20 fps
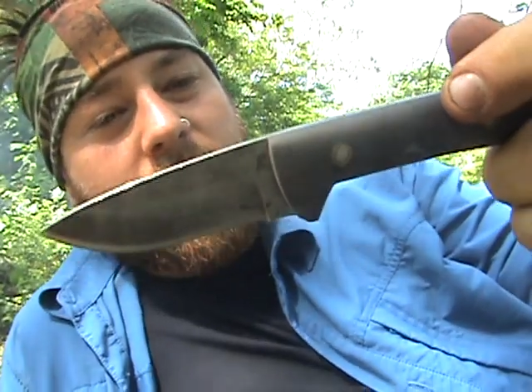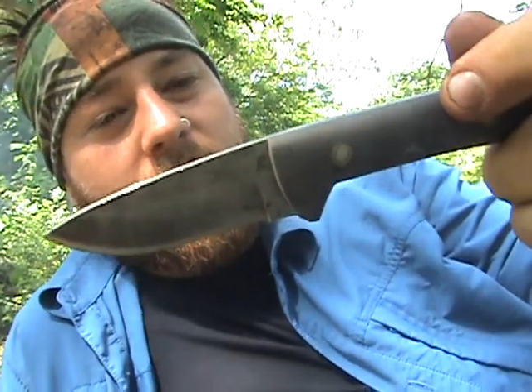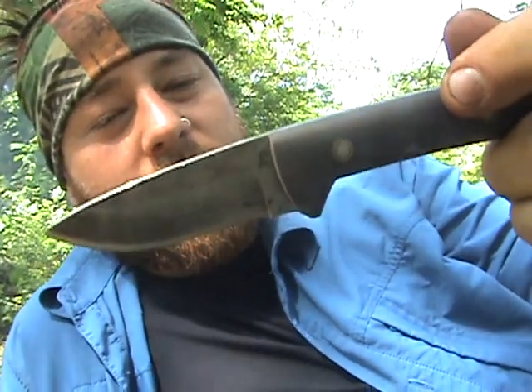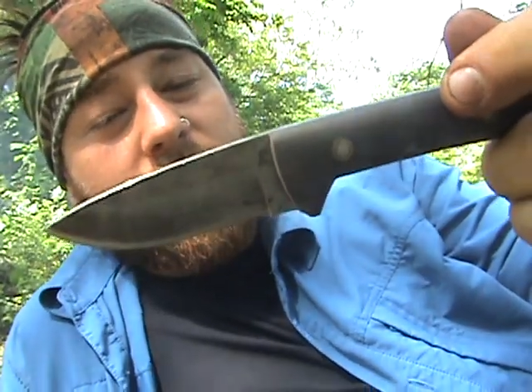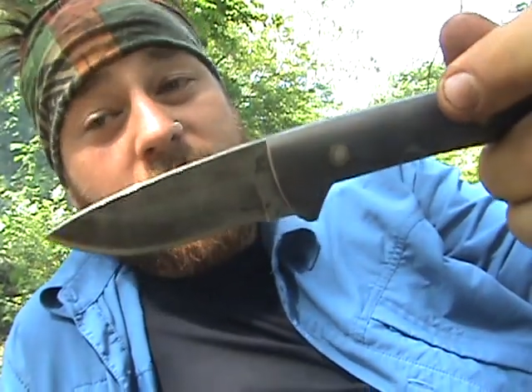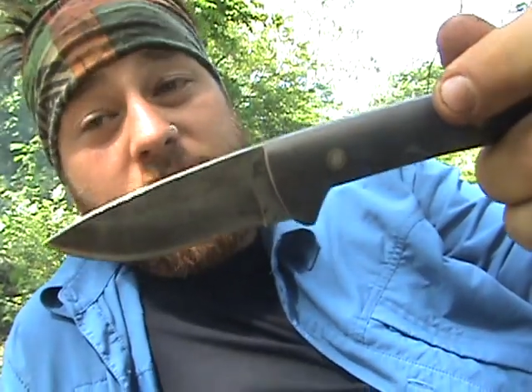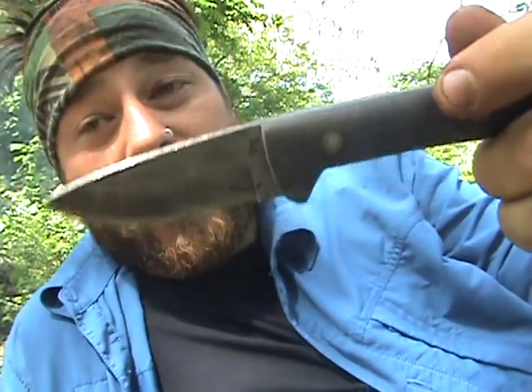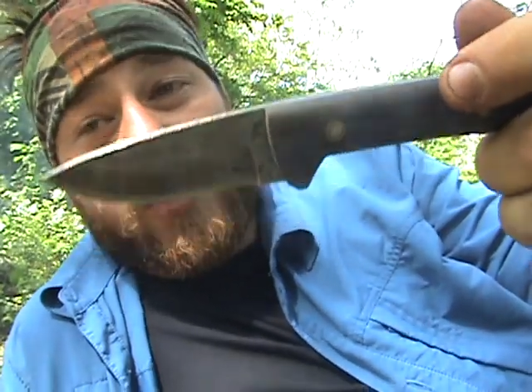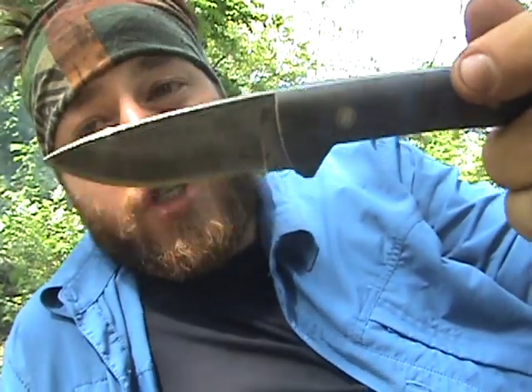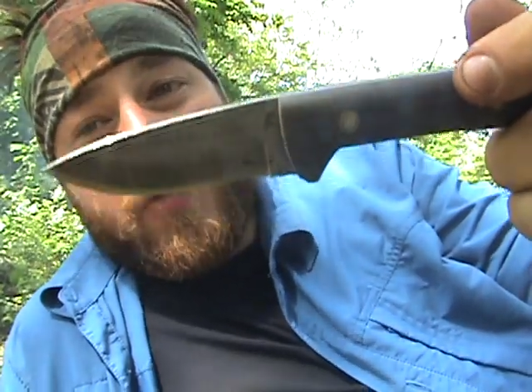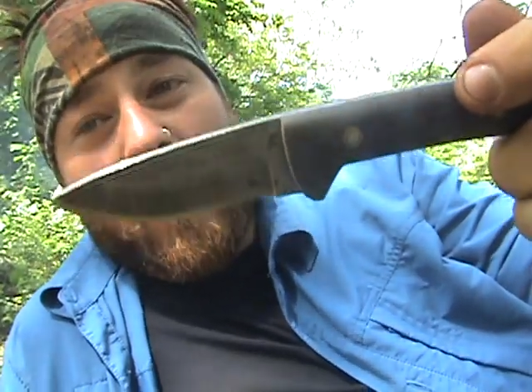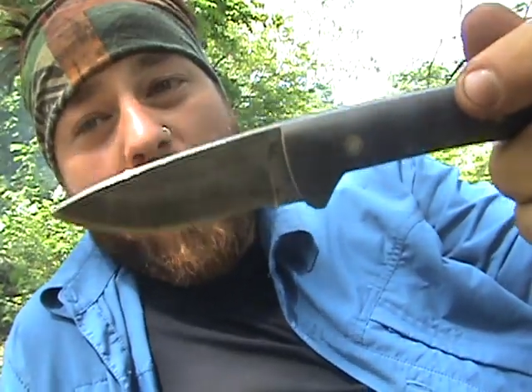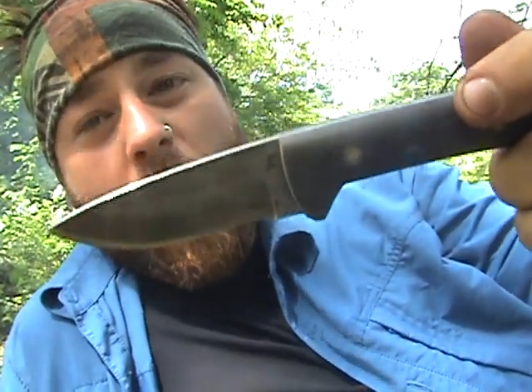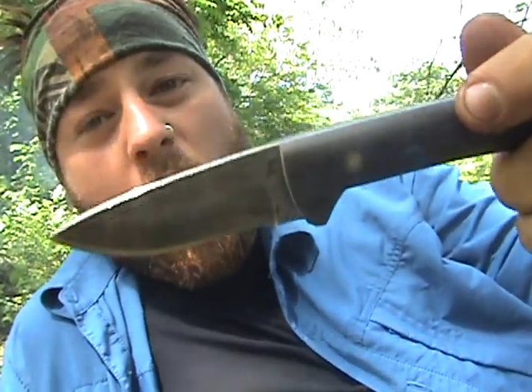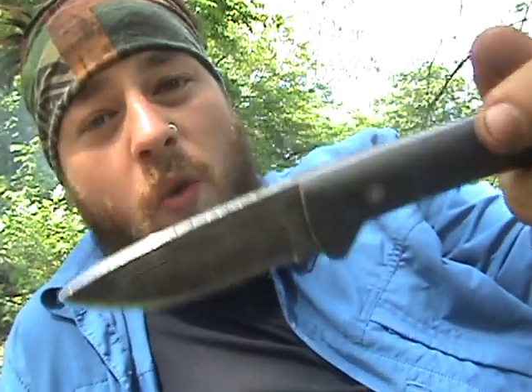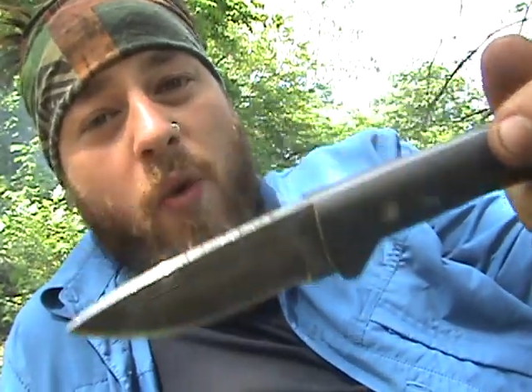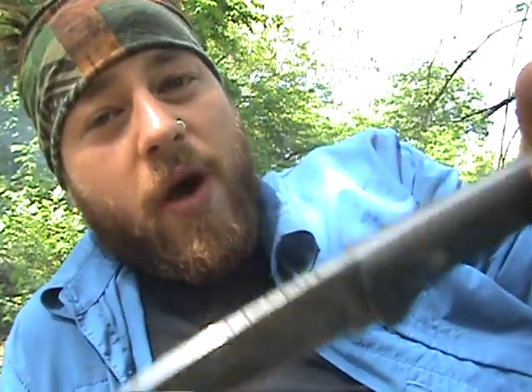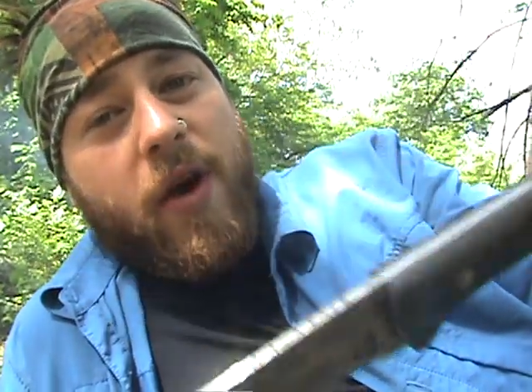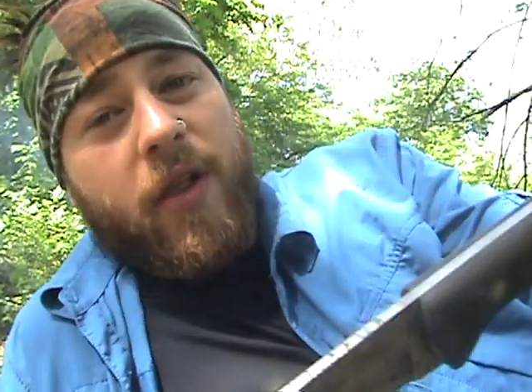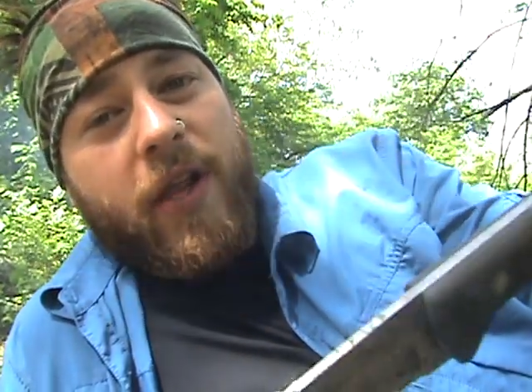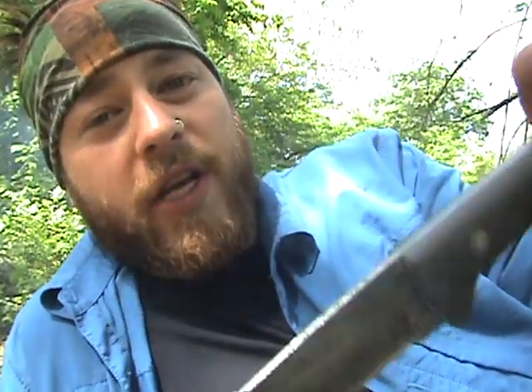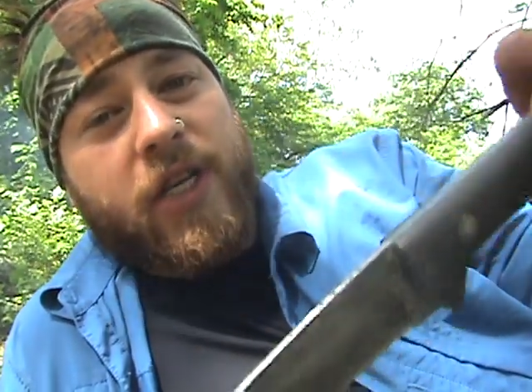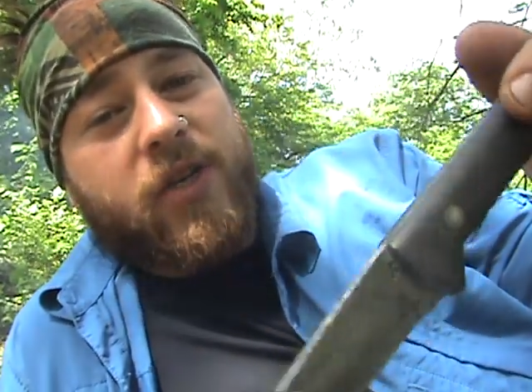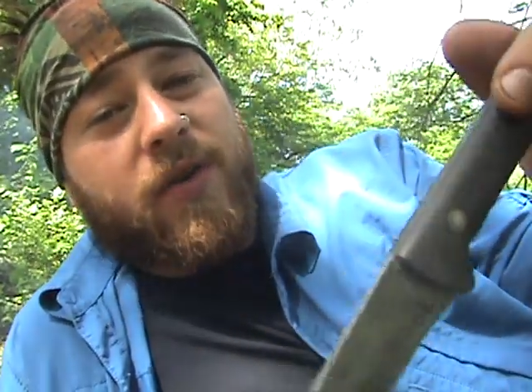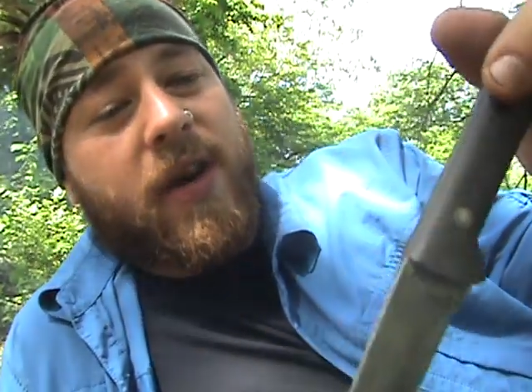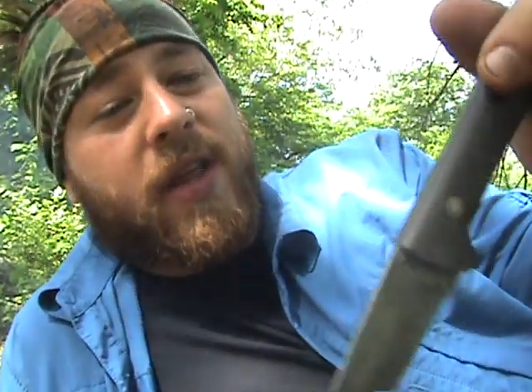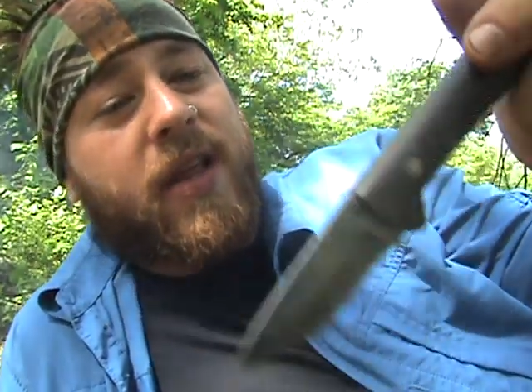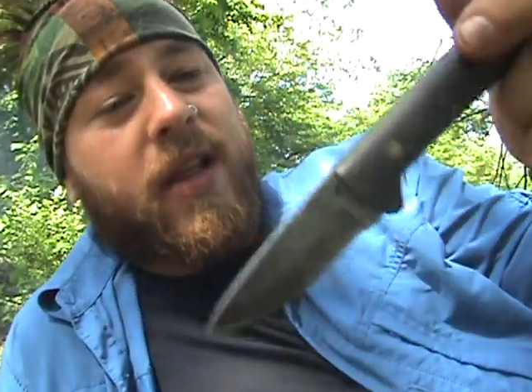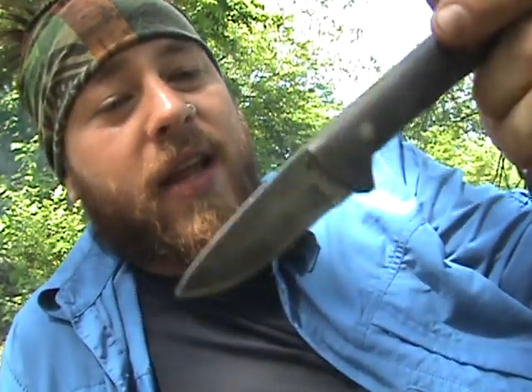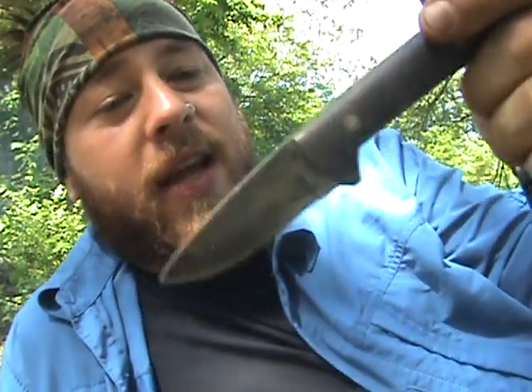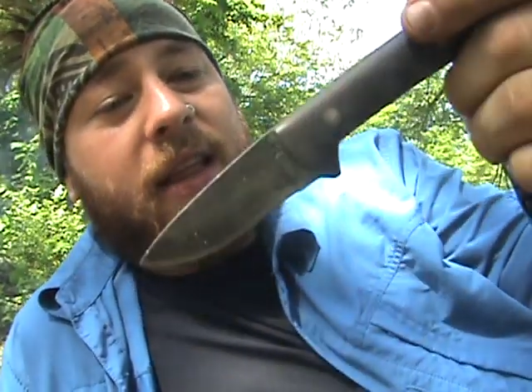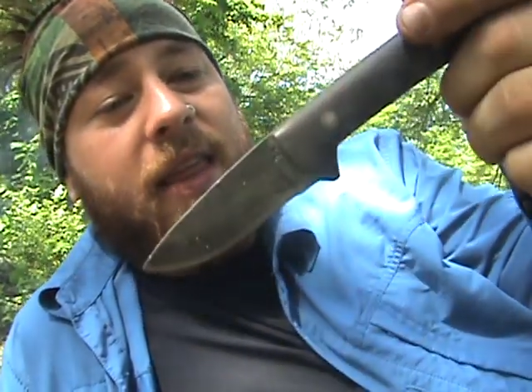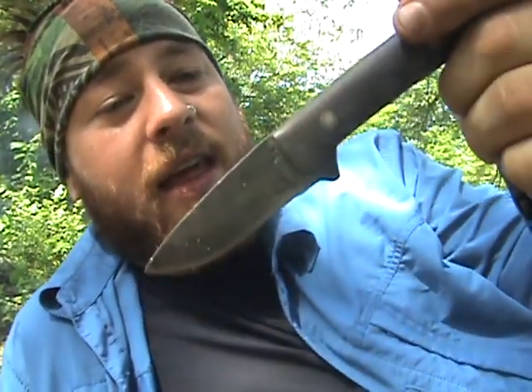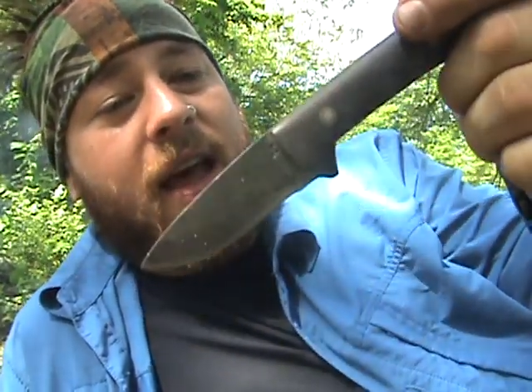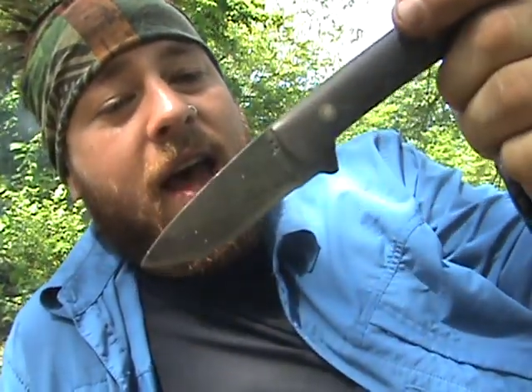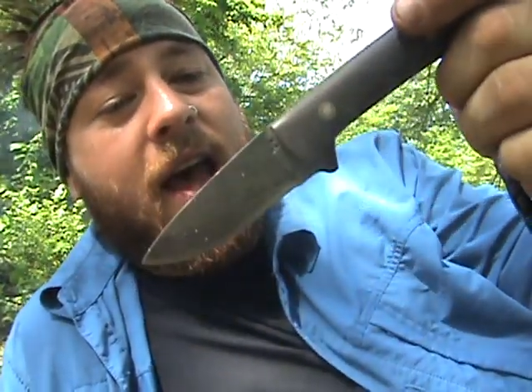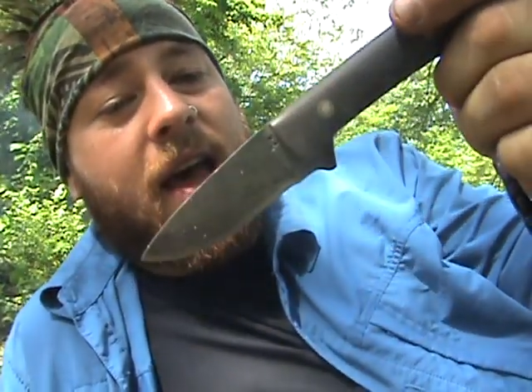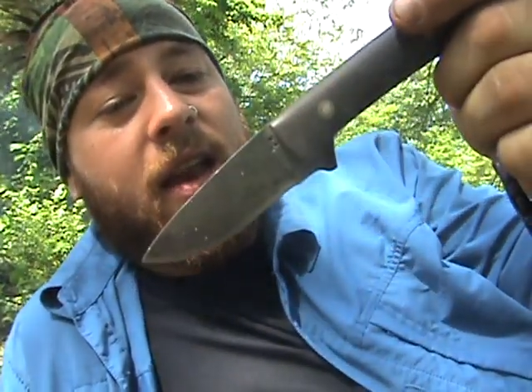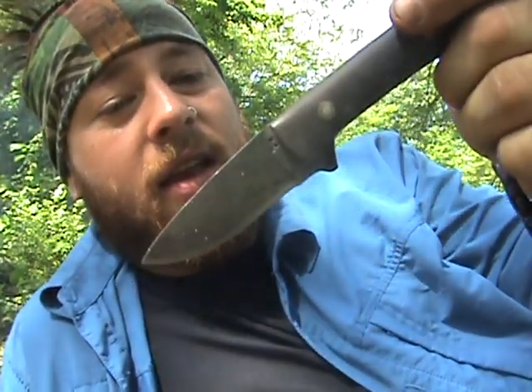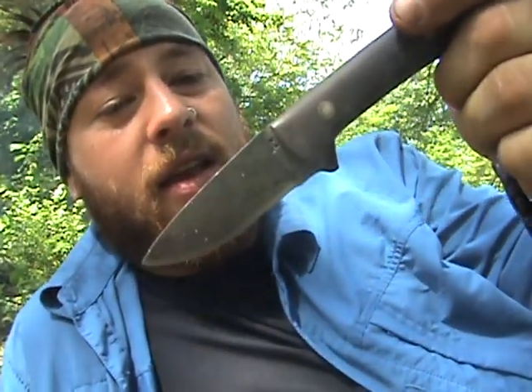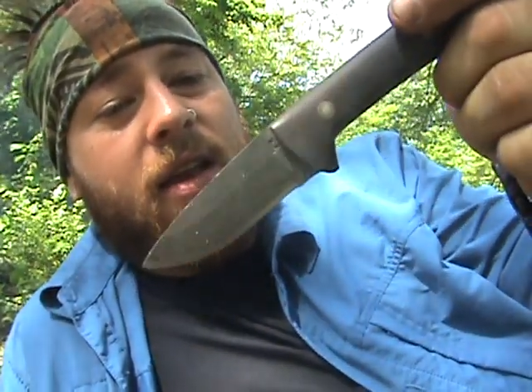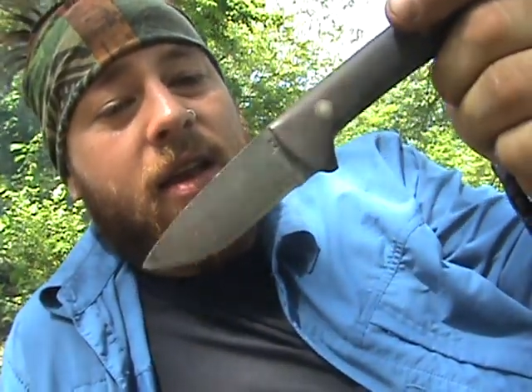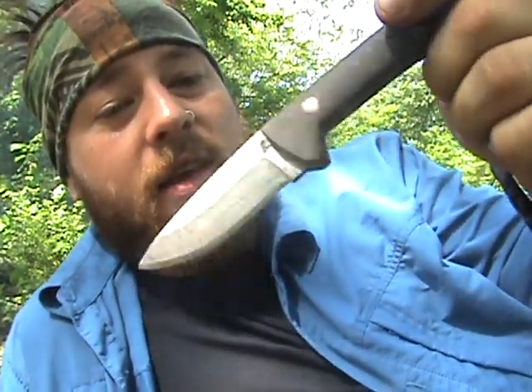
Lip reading: just a small Wetterlings or anything like that.